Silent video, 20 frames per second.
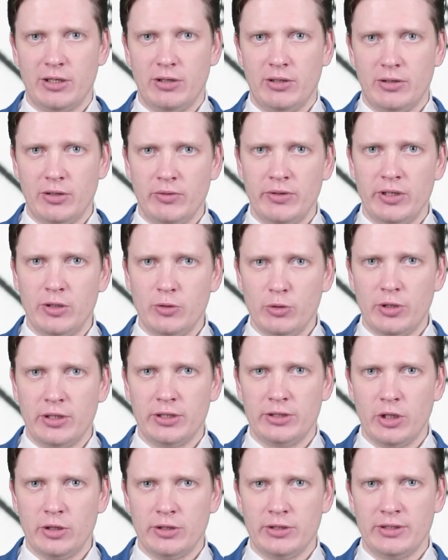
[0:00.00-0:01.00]
overlook
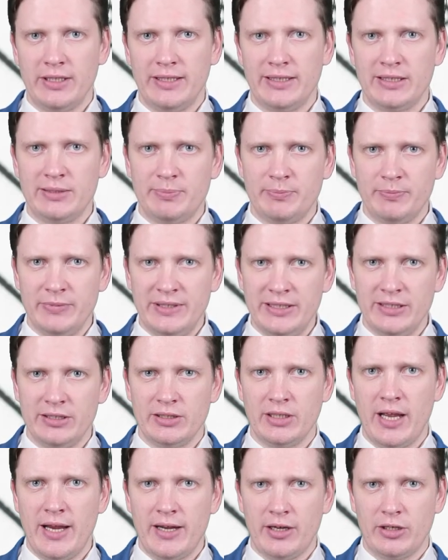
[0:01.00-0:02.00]
certain
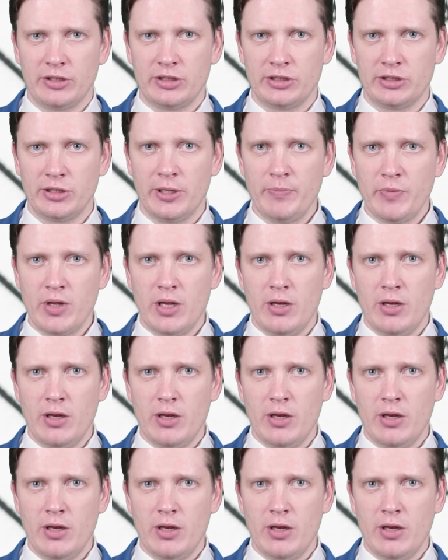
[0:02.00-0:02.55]
proofreading errors,